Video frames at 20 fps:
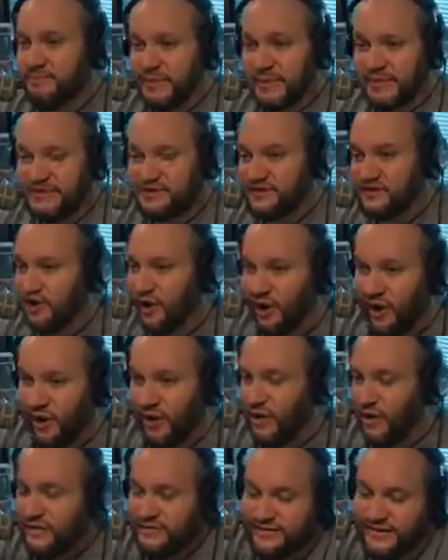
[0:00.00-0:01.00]
big
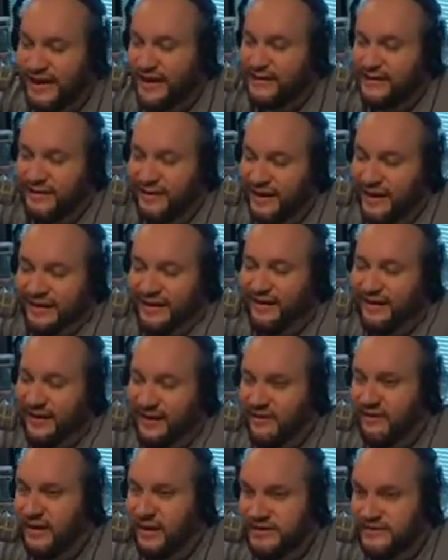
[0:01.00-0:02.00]
star. It's not, I could
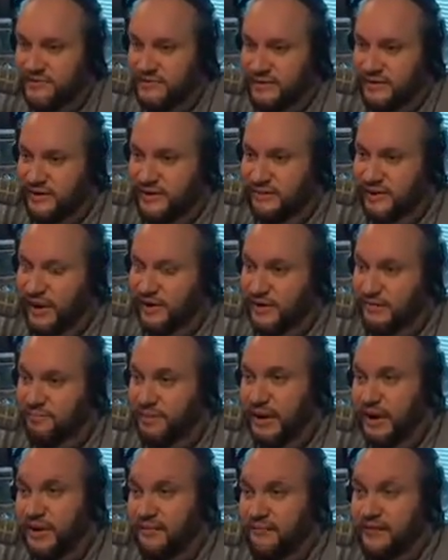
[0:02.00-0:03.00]
care less really about it.
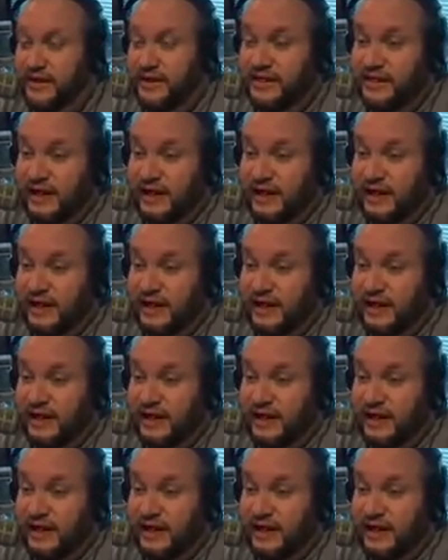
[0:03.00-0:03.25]
But if he